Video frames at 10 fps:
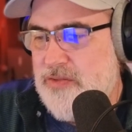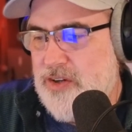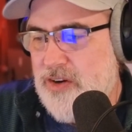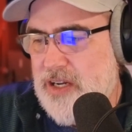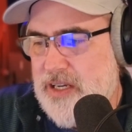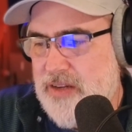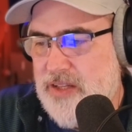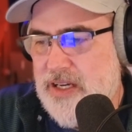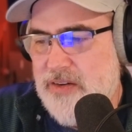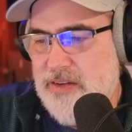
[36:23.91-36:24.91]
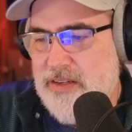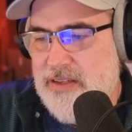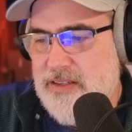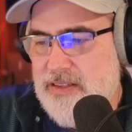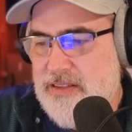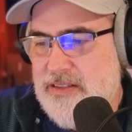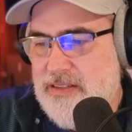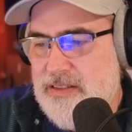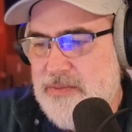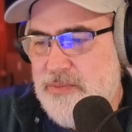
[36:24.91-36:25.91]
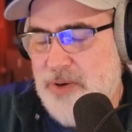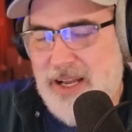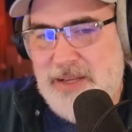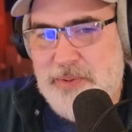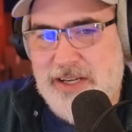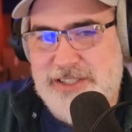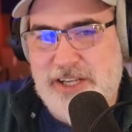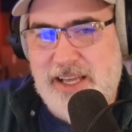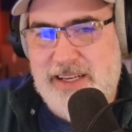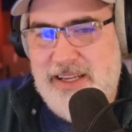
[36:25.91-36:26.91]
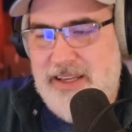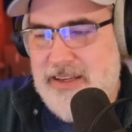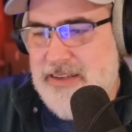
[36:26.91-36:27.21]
for crying out loud. Brady Bunch, Andy.